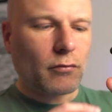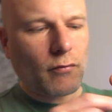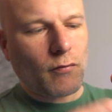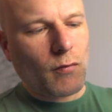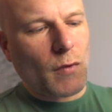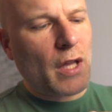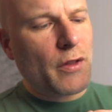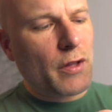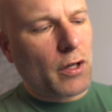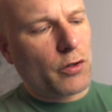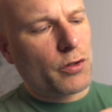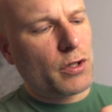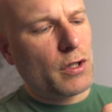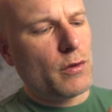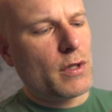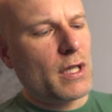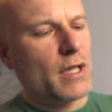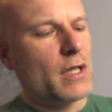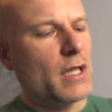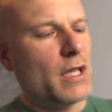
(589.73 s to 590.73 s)
And the good news
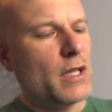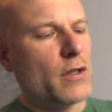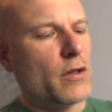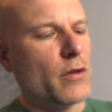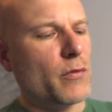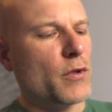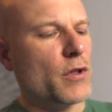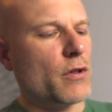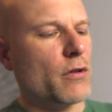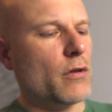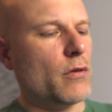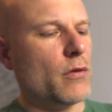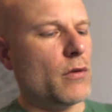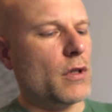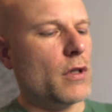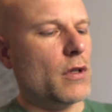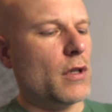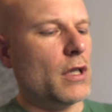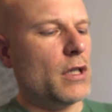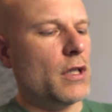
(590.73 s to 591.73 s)
is these thumb screws,
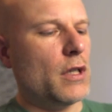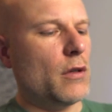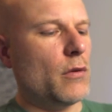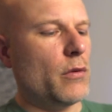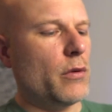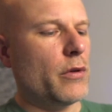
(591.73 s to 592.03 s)
they do